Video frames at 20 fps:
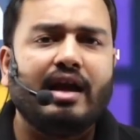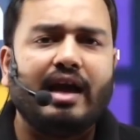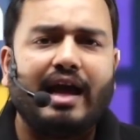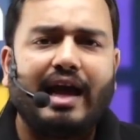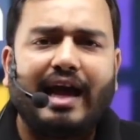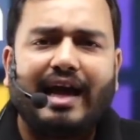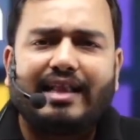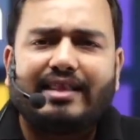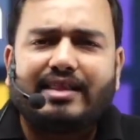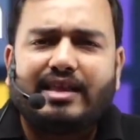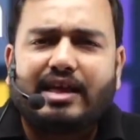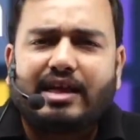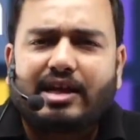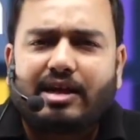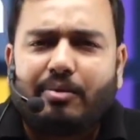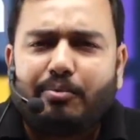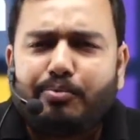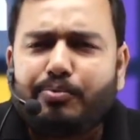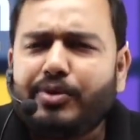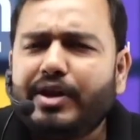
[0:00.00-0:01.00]
and the
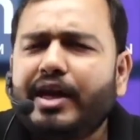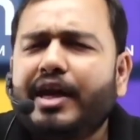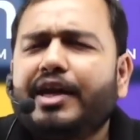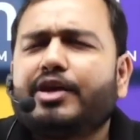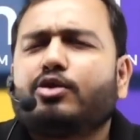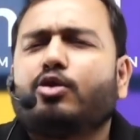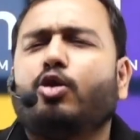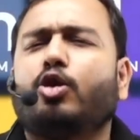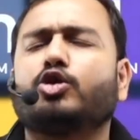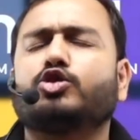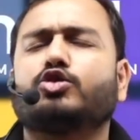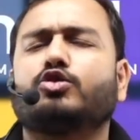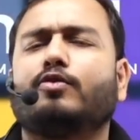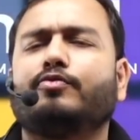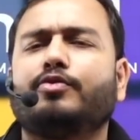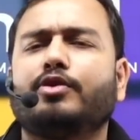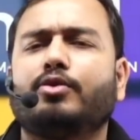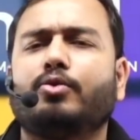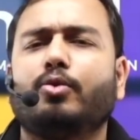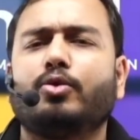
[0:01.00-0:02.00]
complete cost of
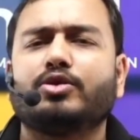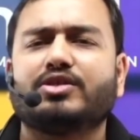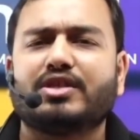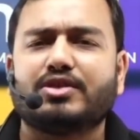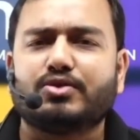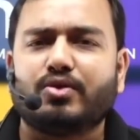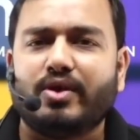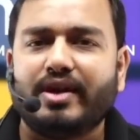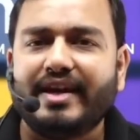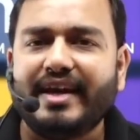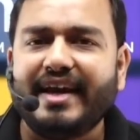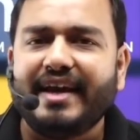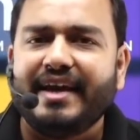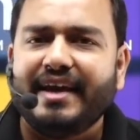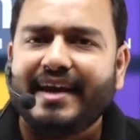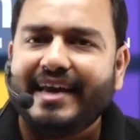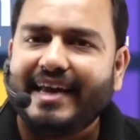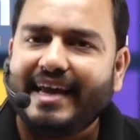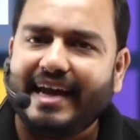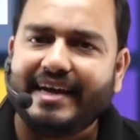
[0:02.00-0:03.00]
the course is only
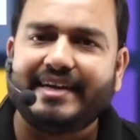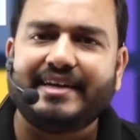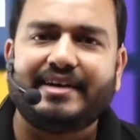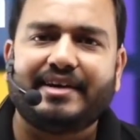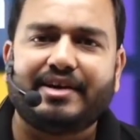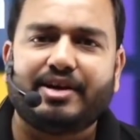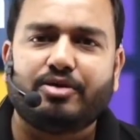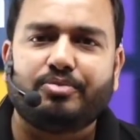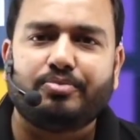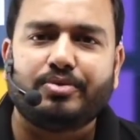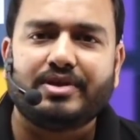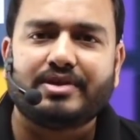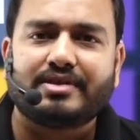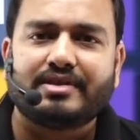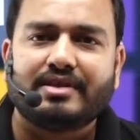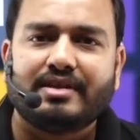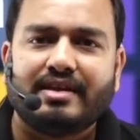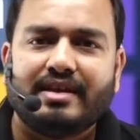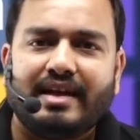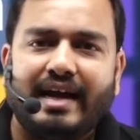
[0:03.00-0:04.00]
1800 rupees.
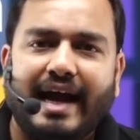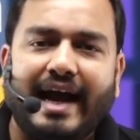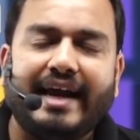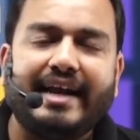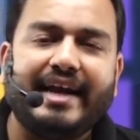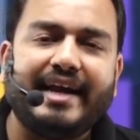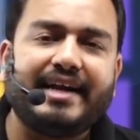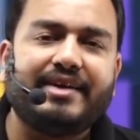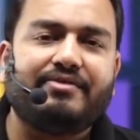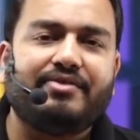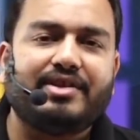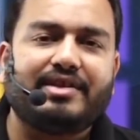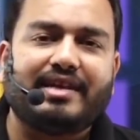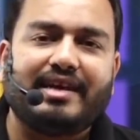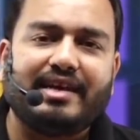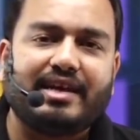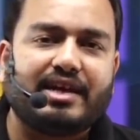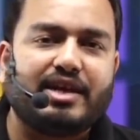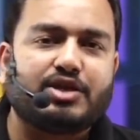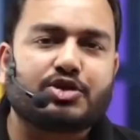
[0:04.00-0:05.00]
I'll end with an
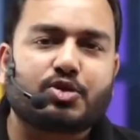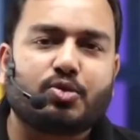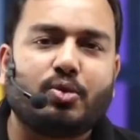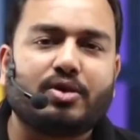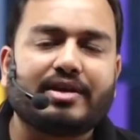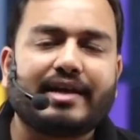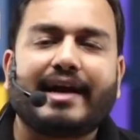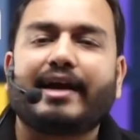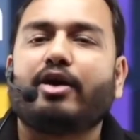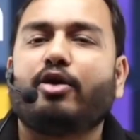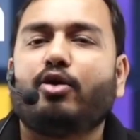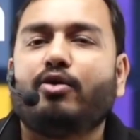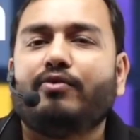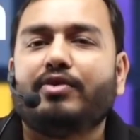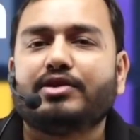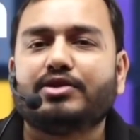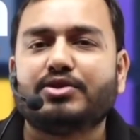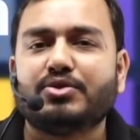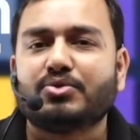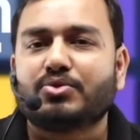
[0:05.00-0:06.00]
English quote that I
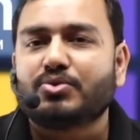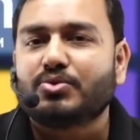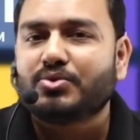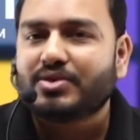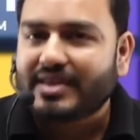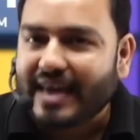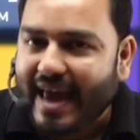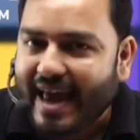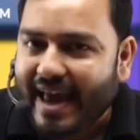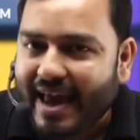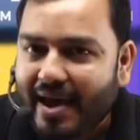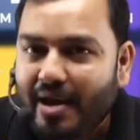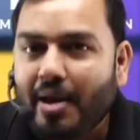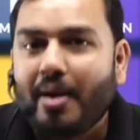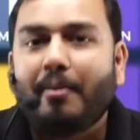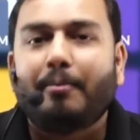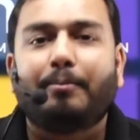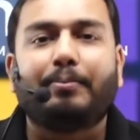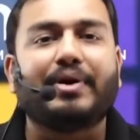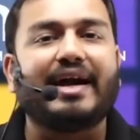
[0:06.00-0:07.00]
always used to say,
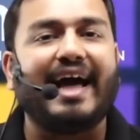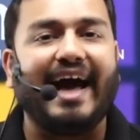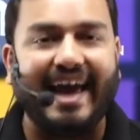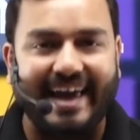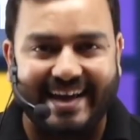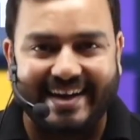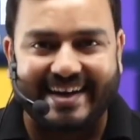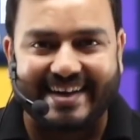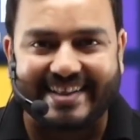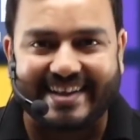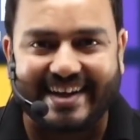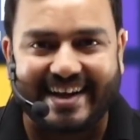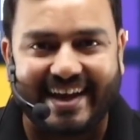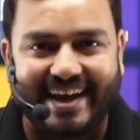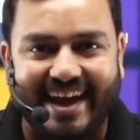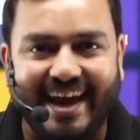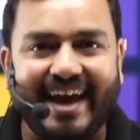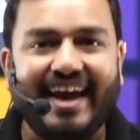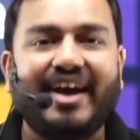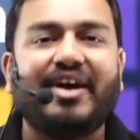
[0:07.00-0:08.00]
padhai karte
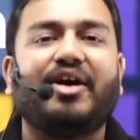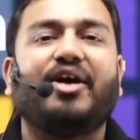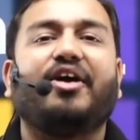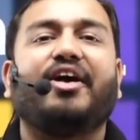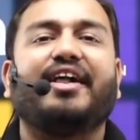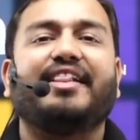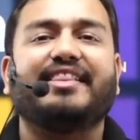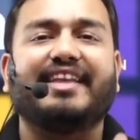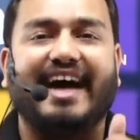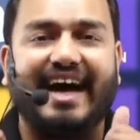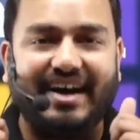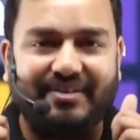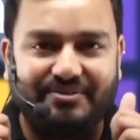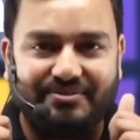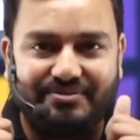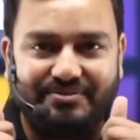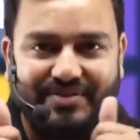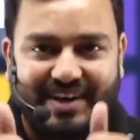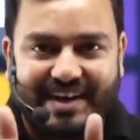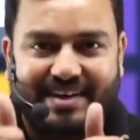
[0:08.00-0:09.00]
rahe, all the
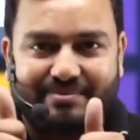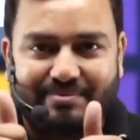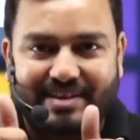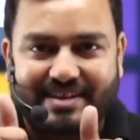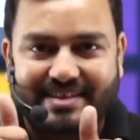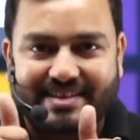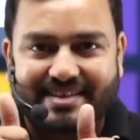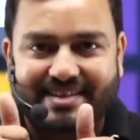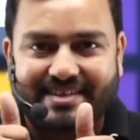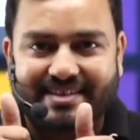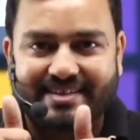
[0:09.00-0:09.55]
very best.